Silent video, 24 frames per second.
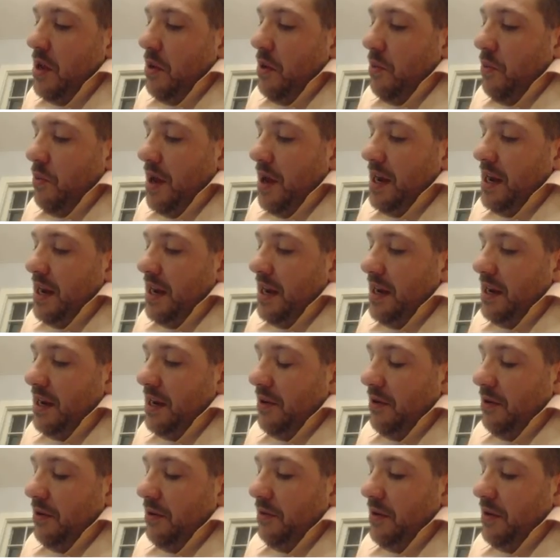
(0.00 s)
when it
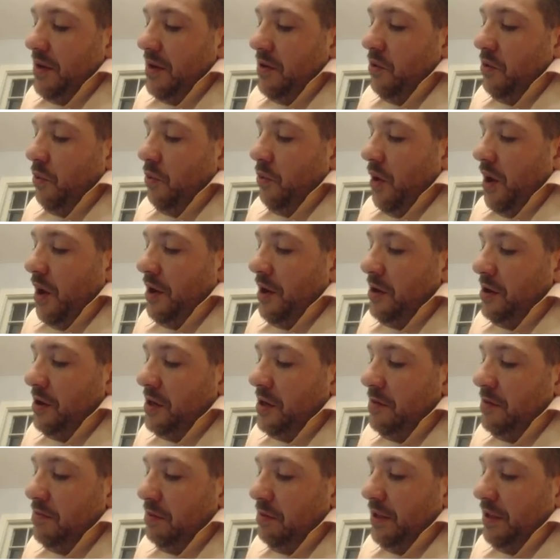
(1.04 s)
goes into water,
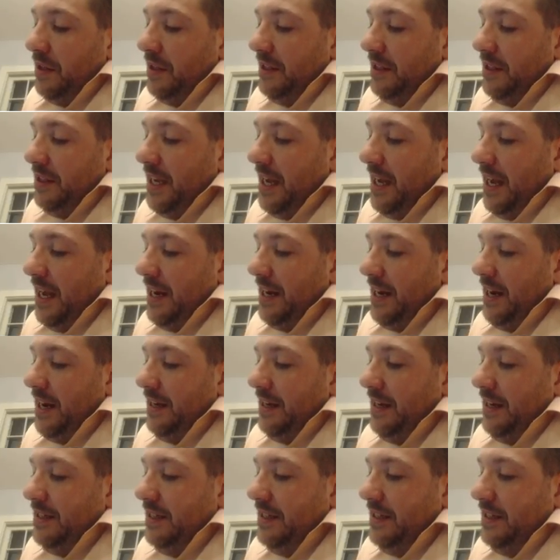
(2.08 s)
completely
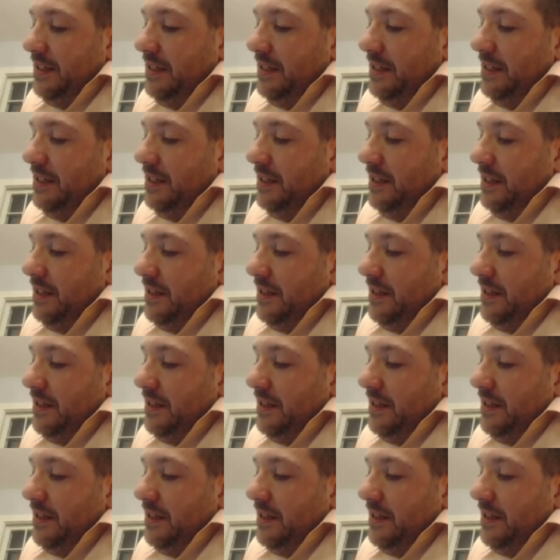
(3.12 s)
ionizes